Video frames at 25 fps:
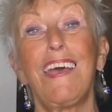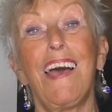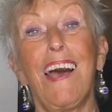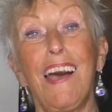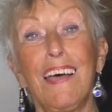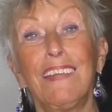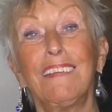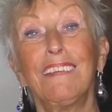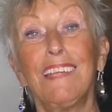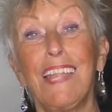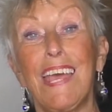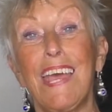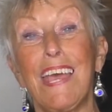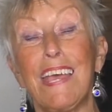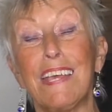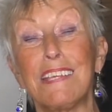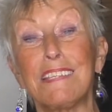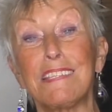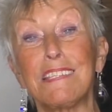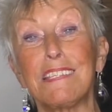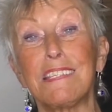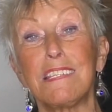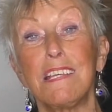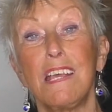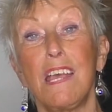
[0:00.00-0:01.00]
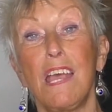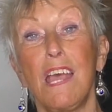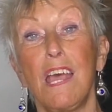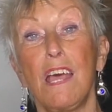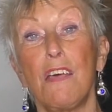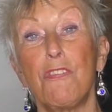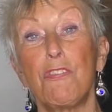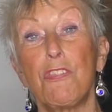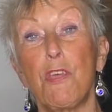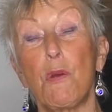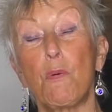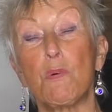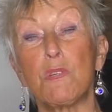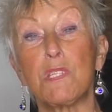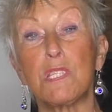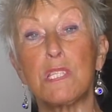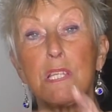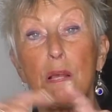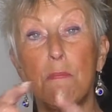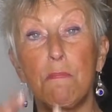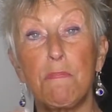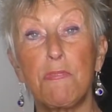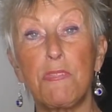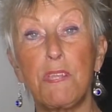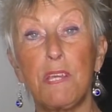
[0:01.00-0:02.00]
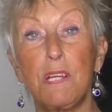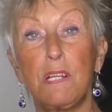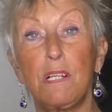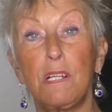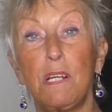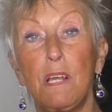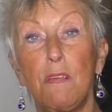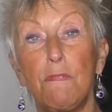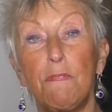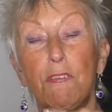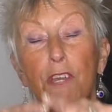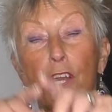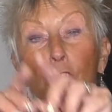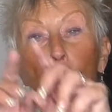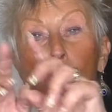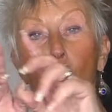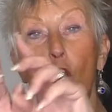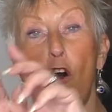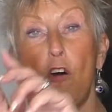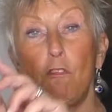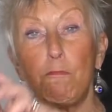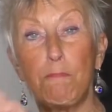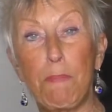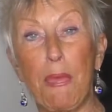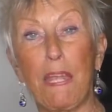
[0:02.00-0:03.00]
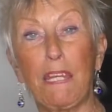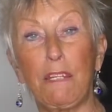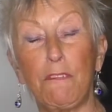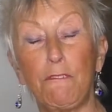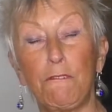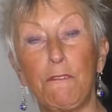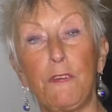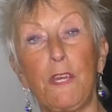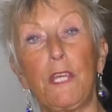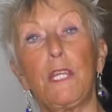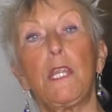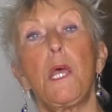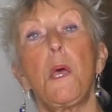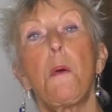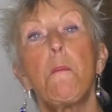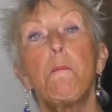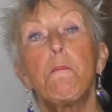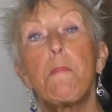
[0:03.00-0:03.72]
unless there was something that I got of benefit